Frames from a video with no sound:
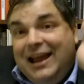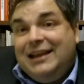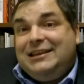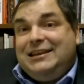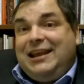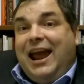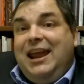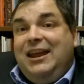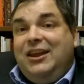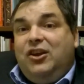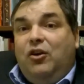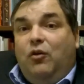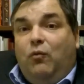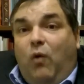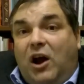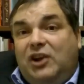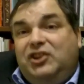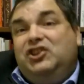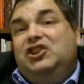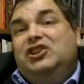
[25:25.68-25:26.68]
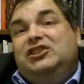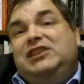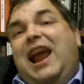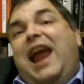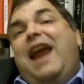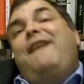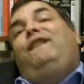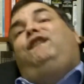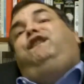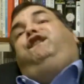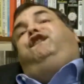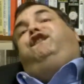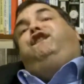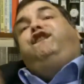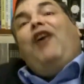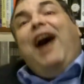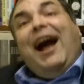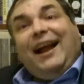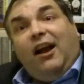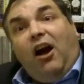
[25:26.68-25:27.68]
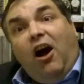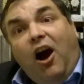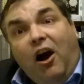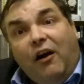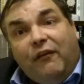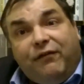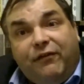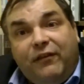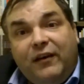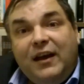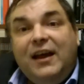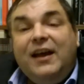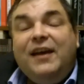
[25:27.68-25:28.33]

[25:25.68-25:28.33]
take your watches and fuck off!